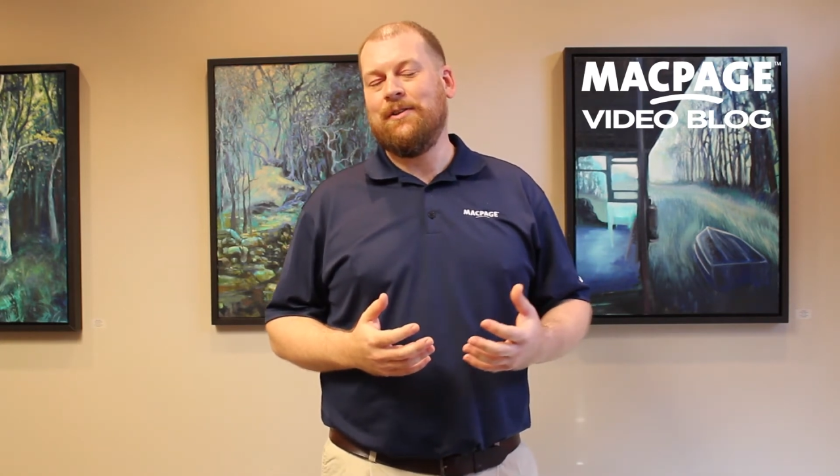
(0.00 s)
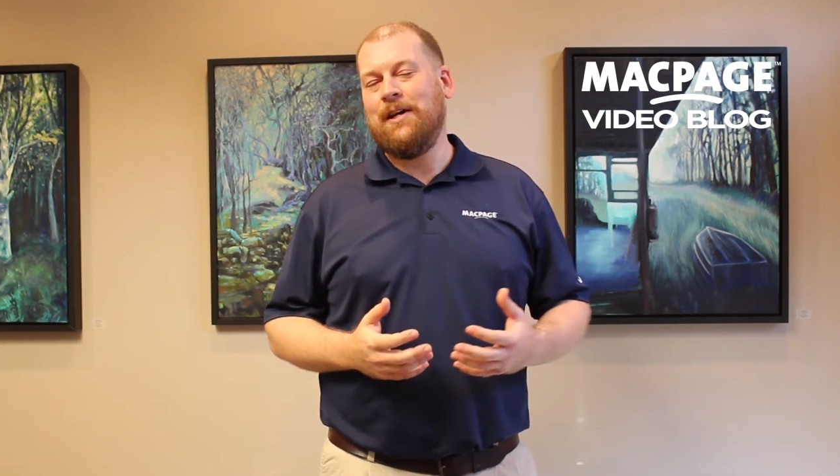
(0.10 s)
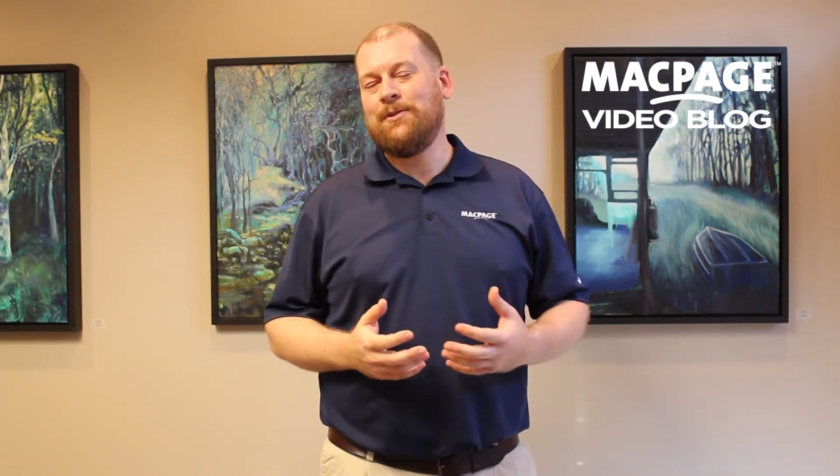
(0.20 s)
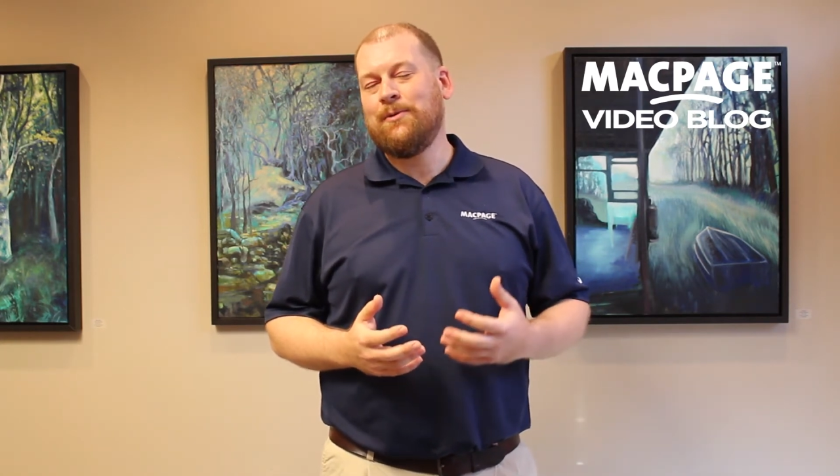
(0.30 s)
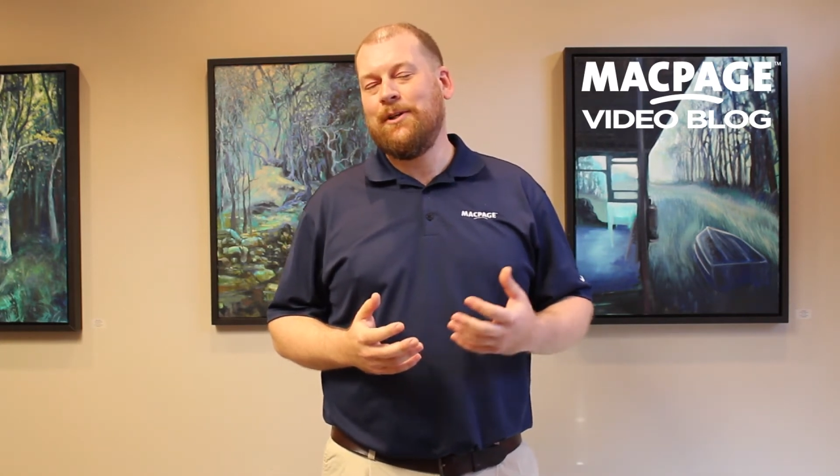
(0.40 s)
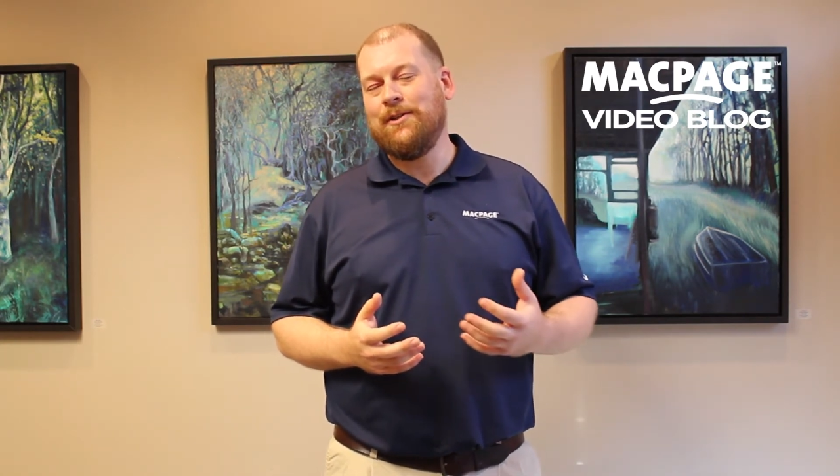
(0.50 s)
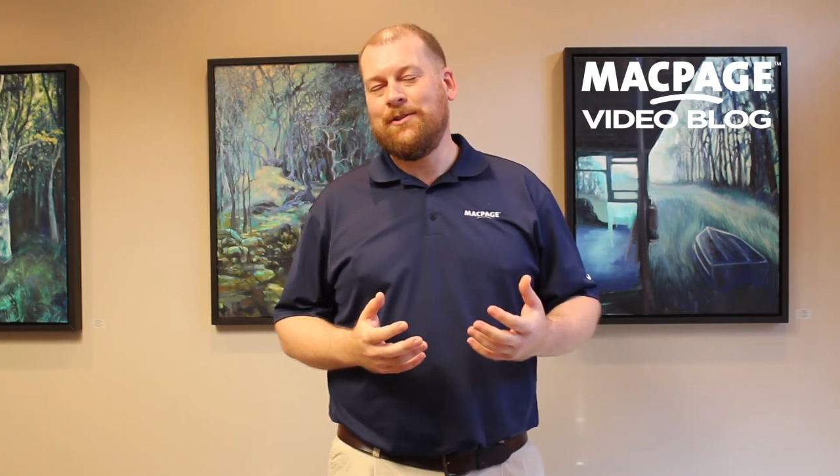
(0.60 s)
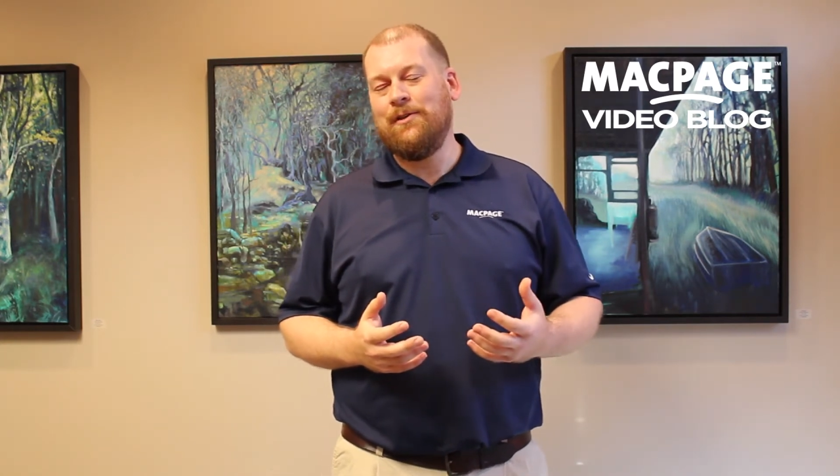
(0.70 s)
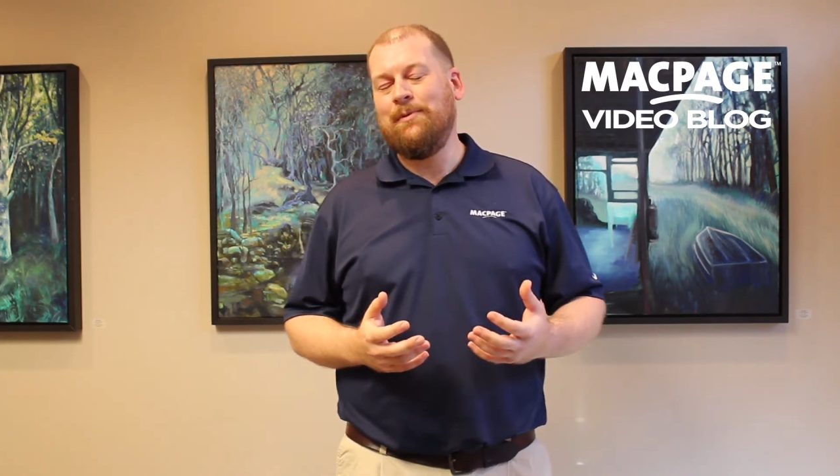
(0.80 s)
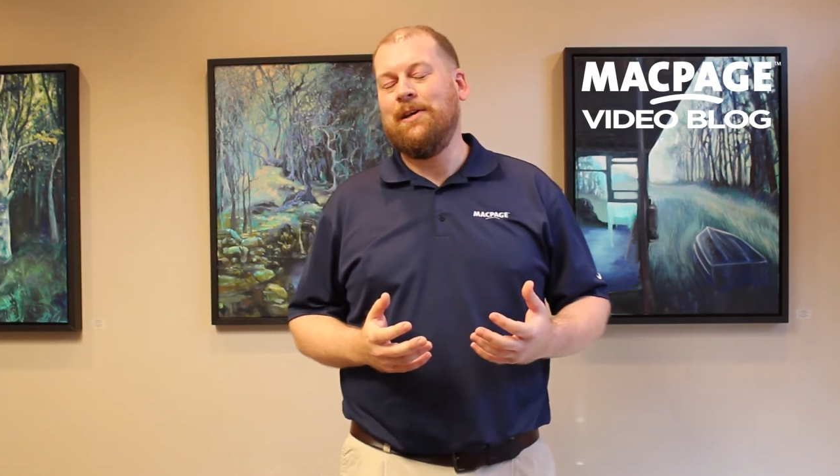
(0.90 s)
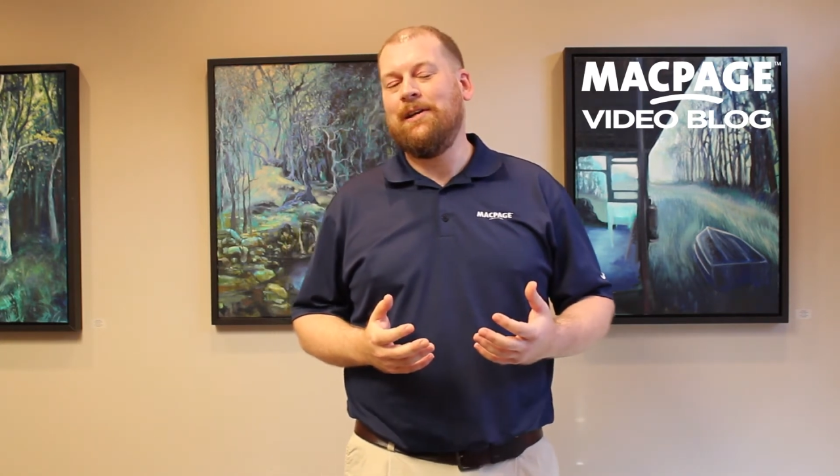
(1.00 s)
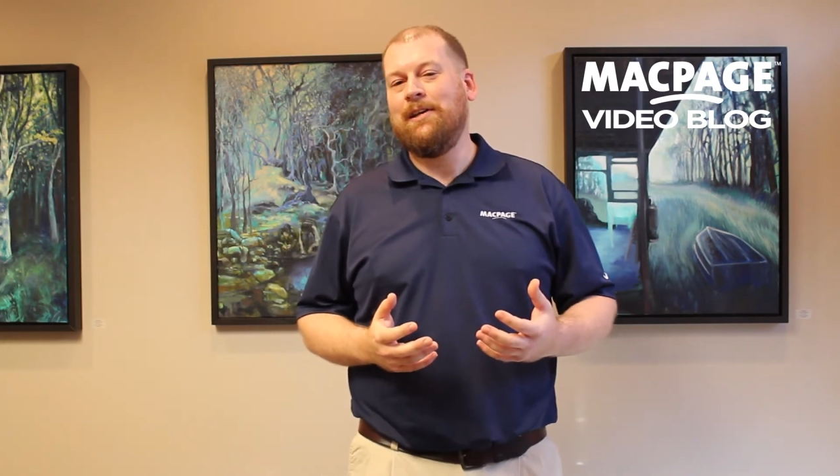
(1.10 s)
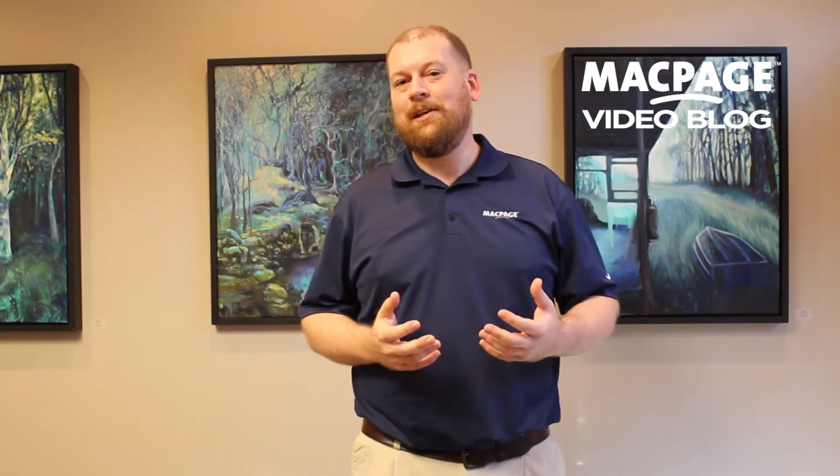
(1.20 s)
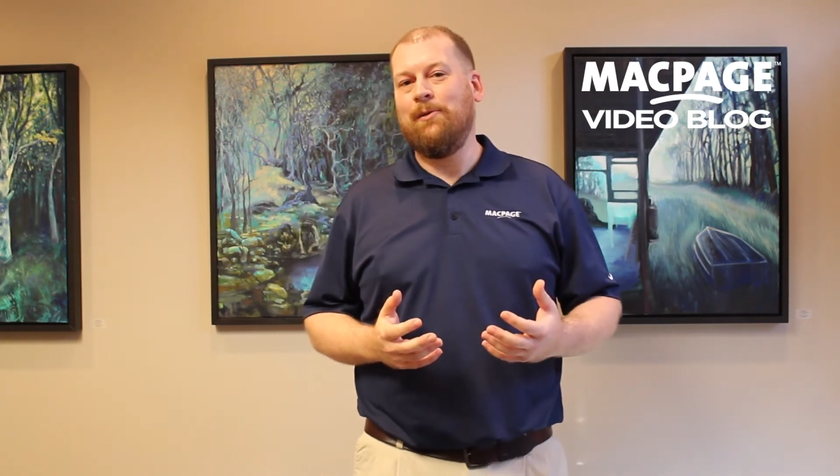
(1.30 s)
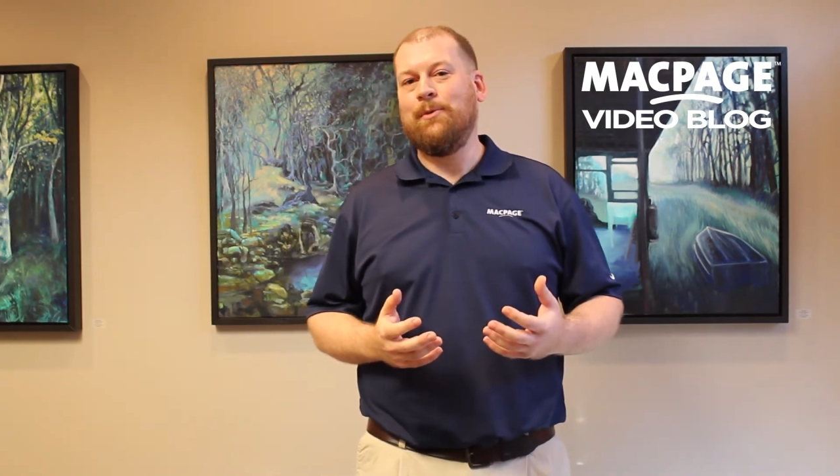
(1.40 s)
and that's where your CPA
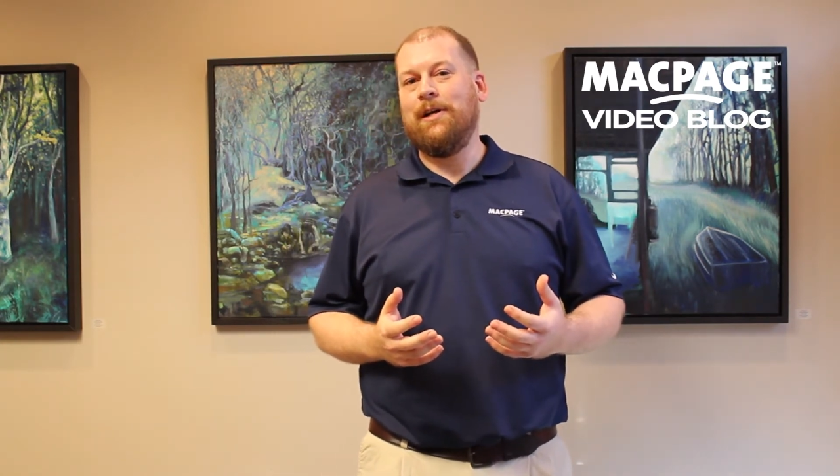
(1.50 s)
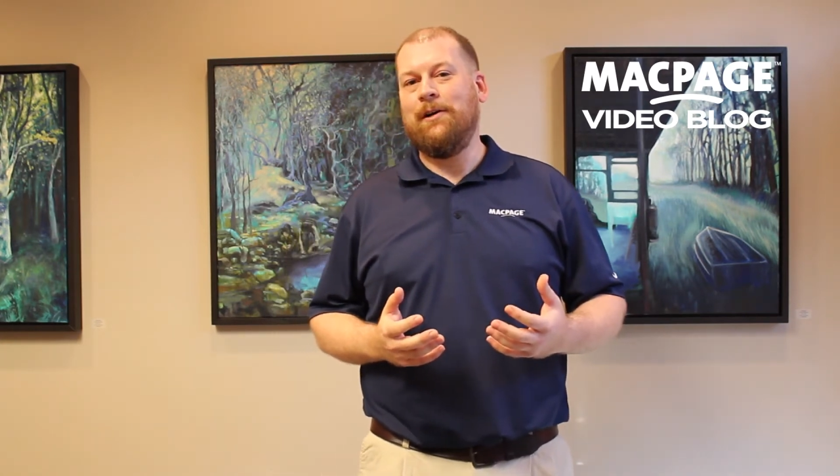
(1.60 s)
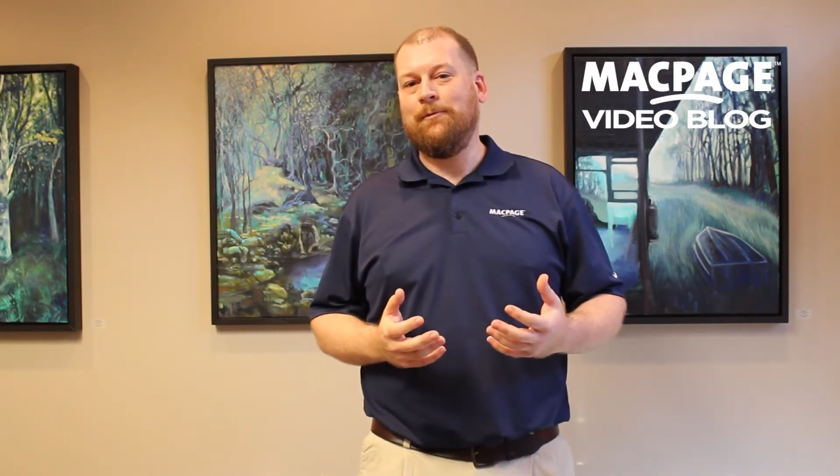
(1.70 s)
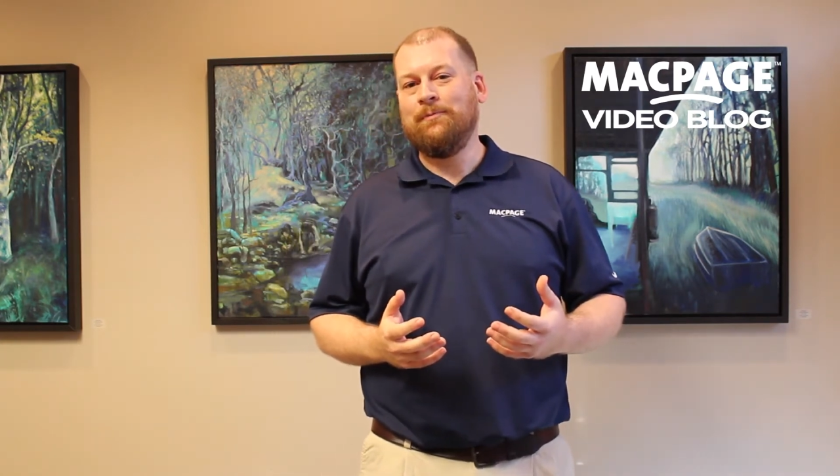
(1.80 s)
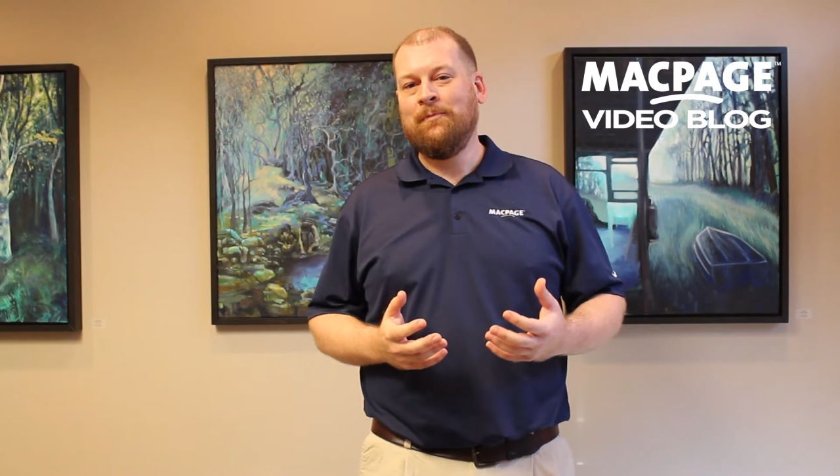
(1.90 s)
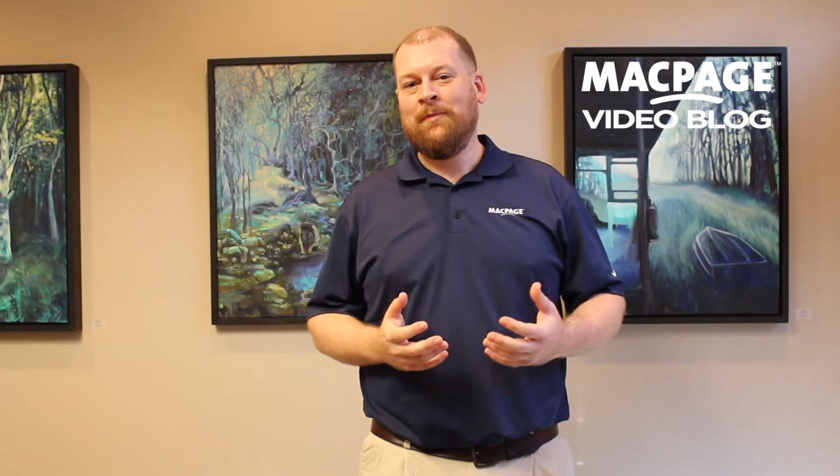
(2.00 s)
can help you out.